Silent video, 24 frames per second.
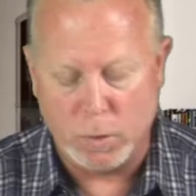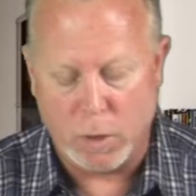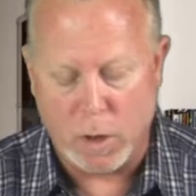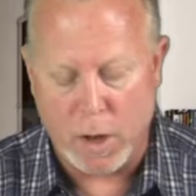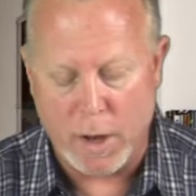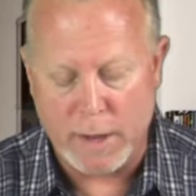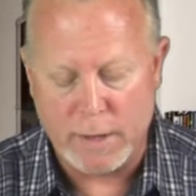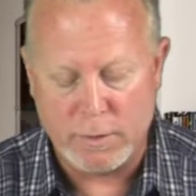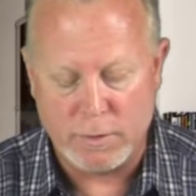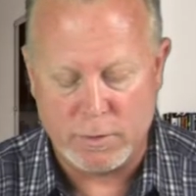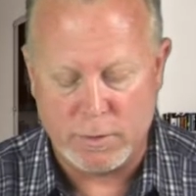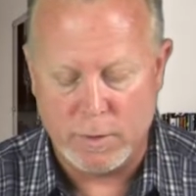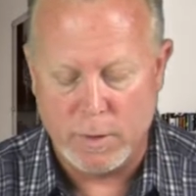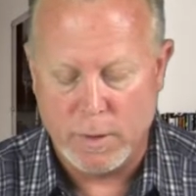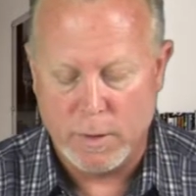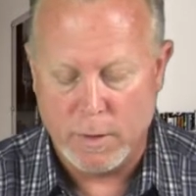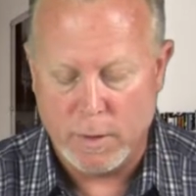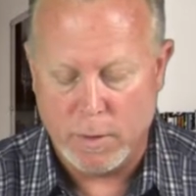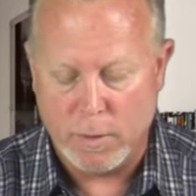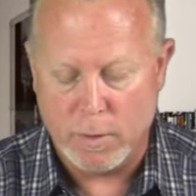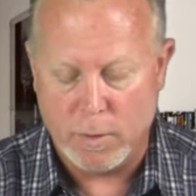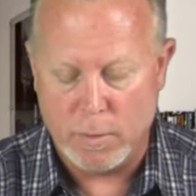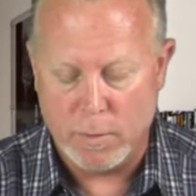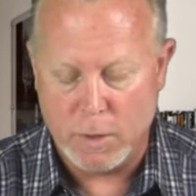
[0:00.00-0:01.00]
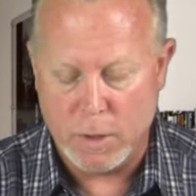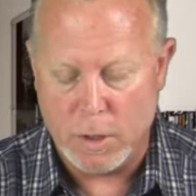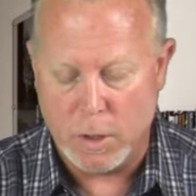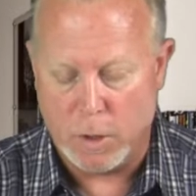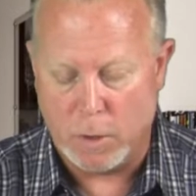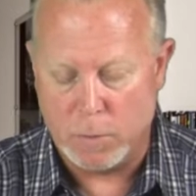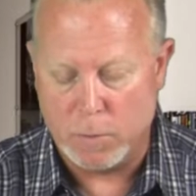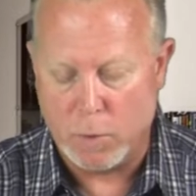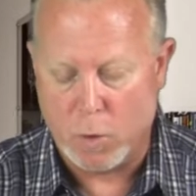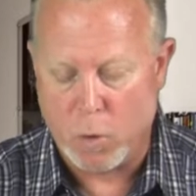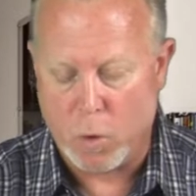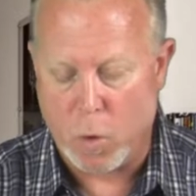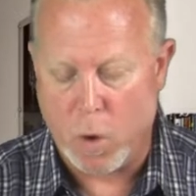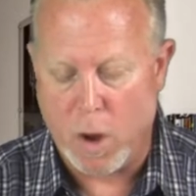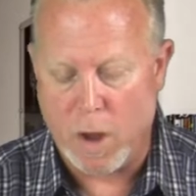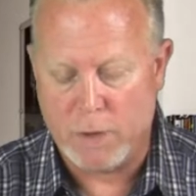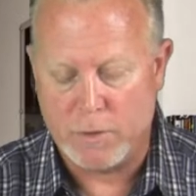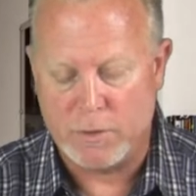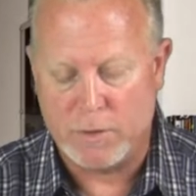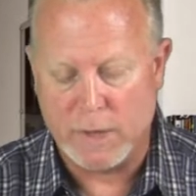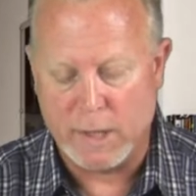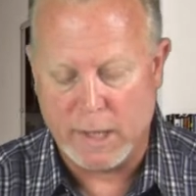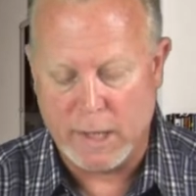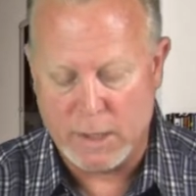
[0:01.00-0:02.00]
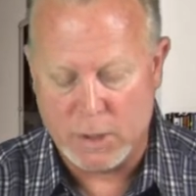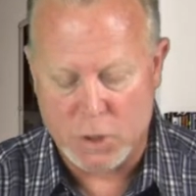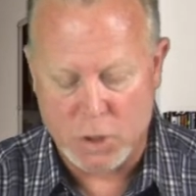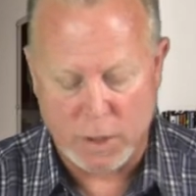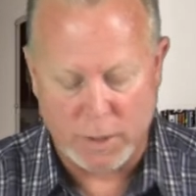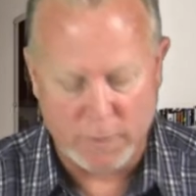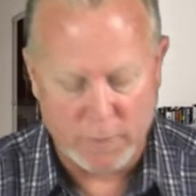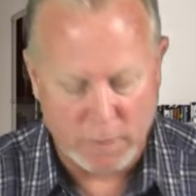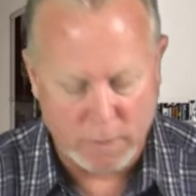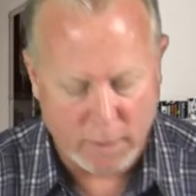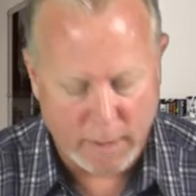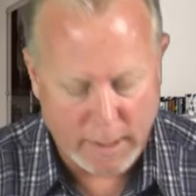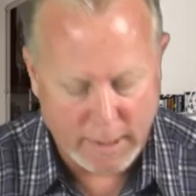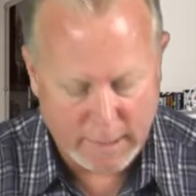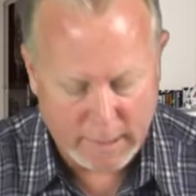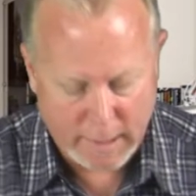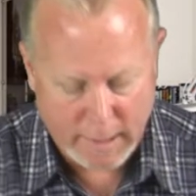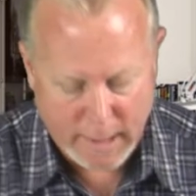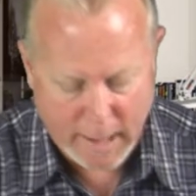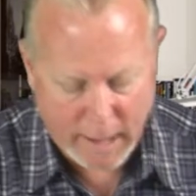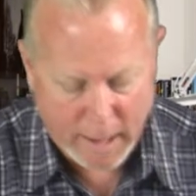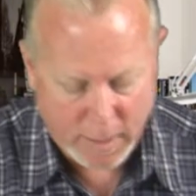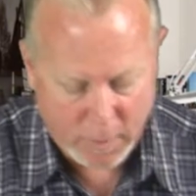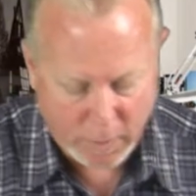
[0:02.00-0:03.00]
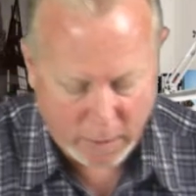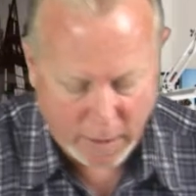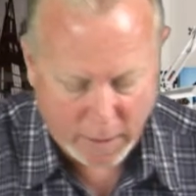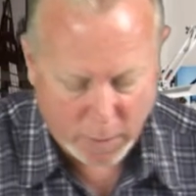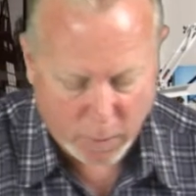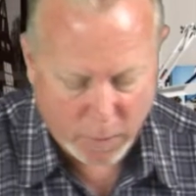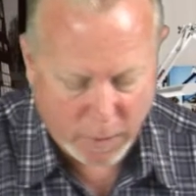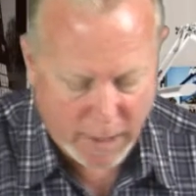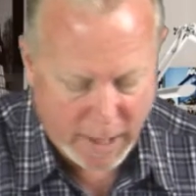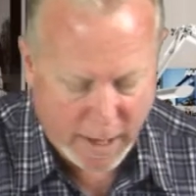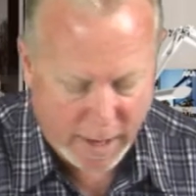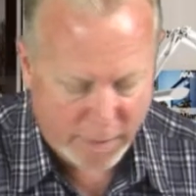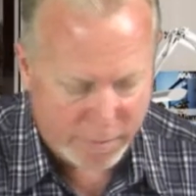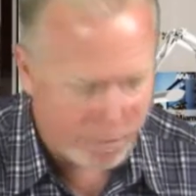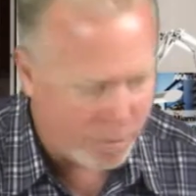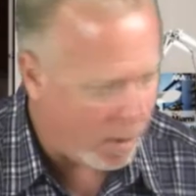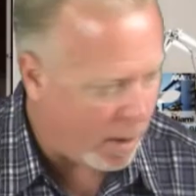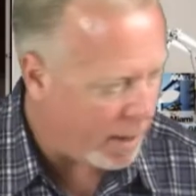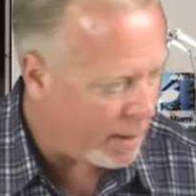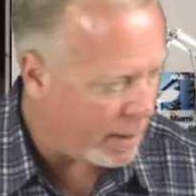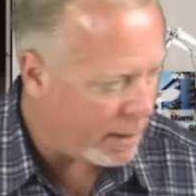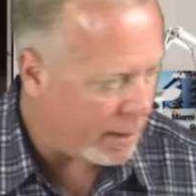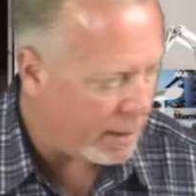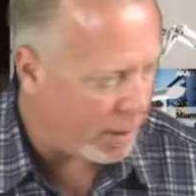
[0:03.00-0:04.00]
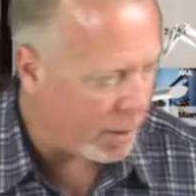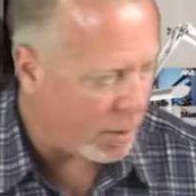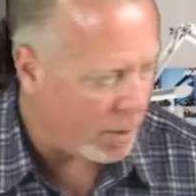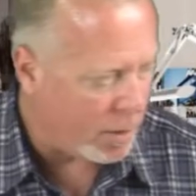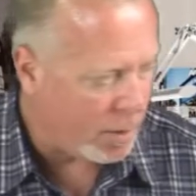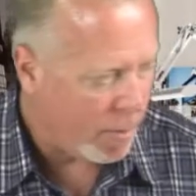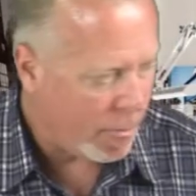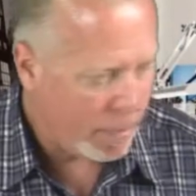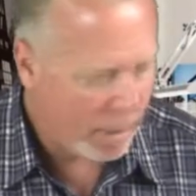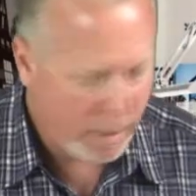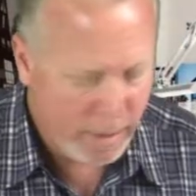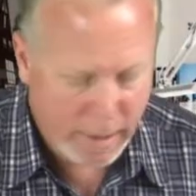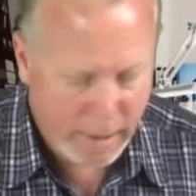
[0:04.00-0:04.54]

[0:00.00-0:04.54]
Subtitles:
lines, you know, crossing each other like that, like we have right here.